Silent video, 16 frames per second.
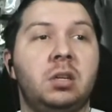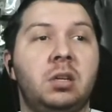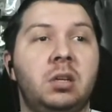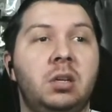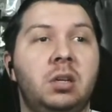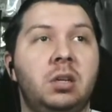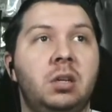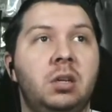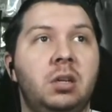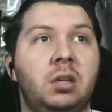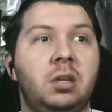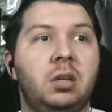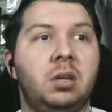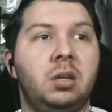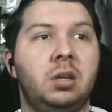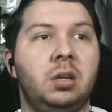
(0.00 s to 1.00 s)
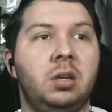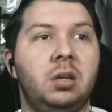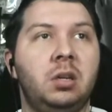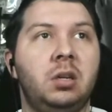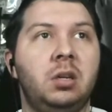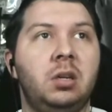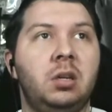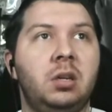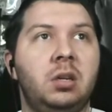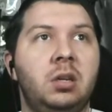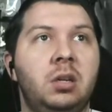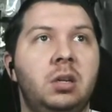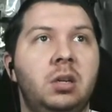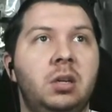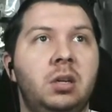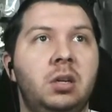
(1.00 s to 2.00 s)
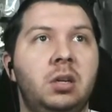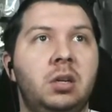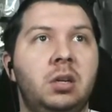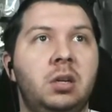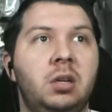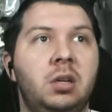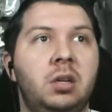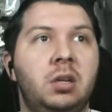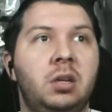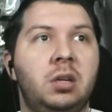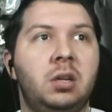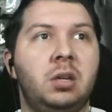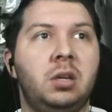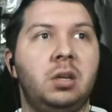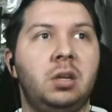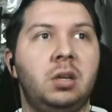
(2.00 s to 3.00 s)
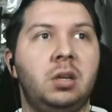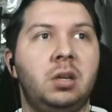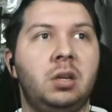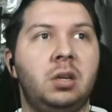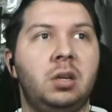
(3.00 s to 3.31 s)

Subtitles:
Nothing is said.